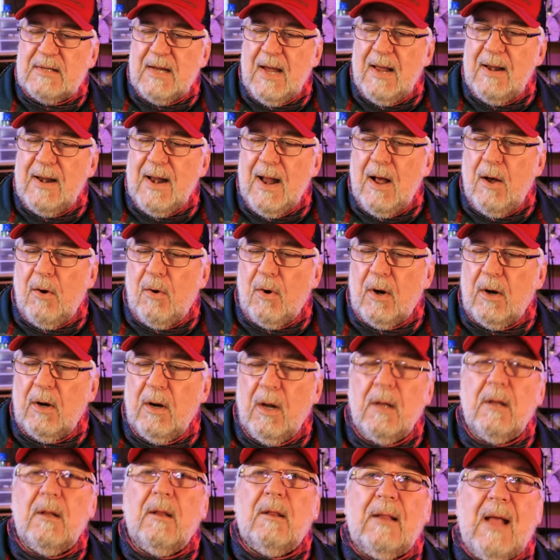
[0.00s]
10-hour
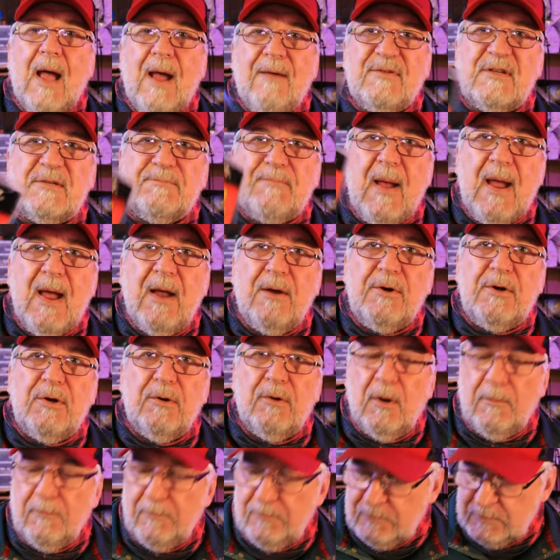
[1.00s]
lifespan
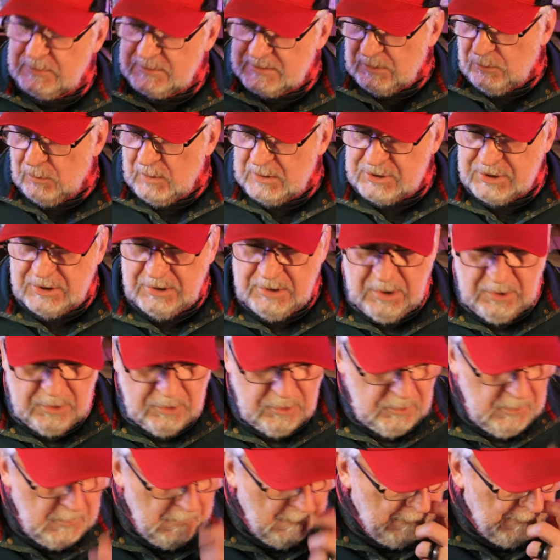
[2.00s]
to them. So what you
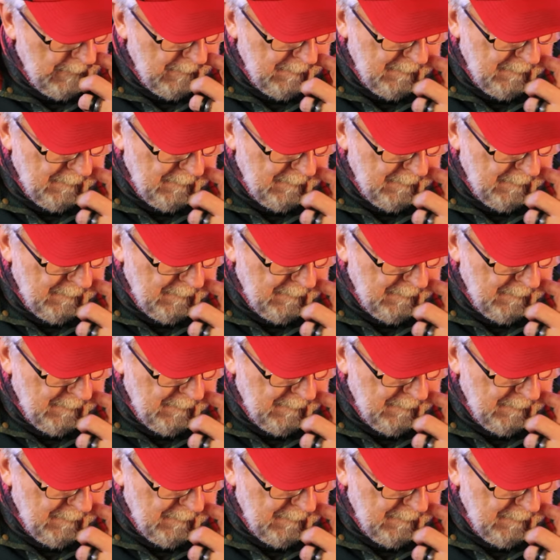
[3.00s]
do,